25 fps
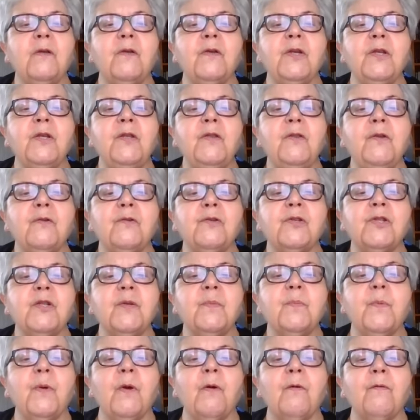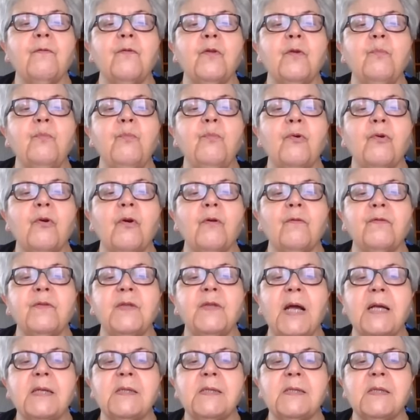readership of the Book of
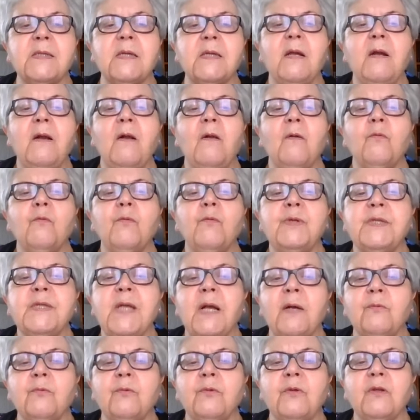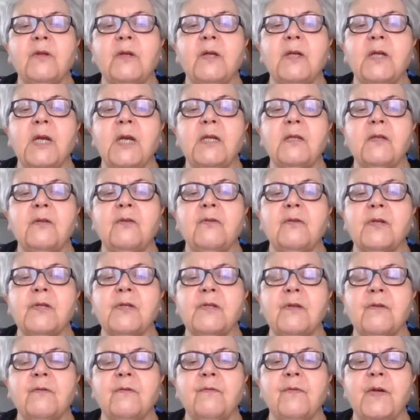Dust without great
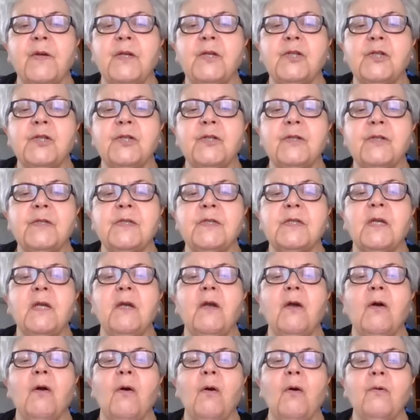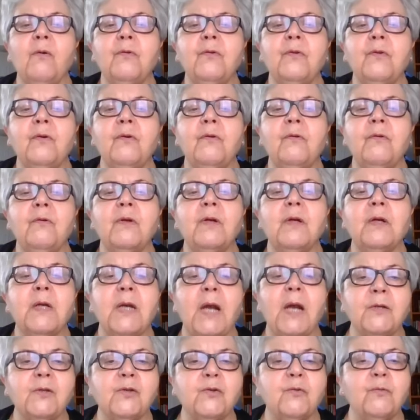reservations, although
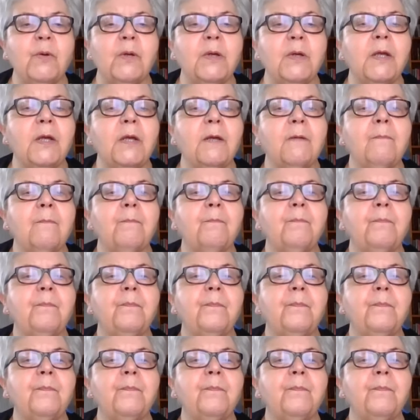gradually.